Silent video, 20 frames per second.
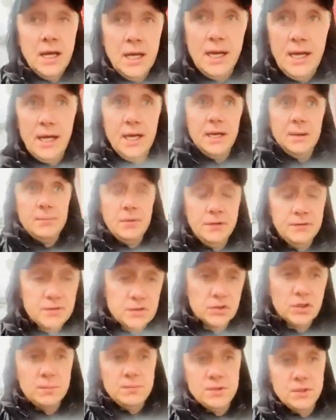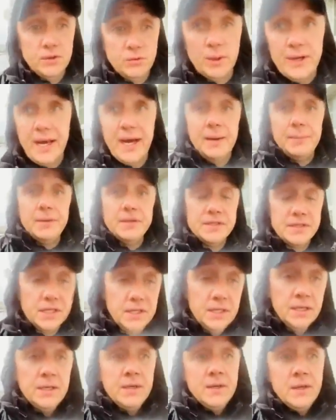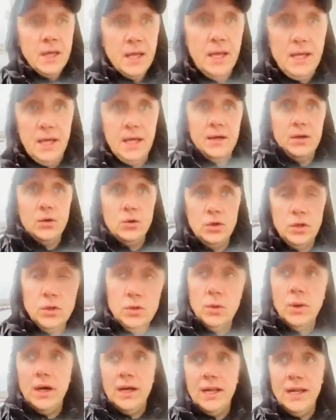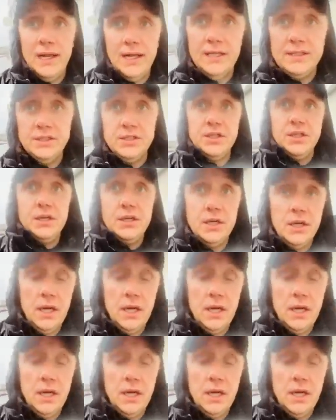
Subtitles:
a brief description of what happened, who you allege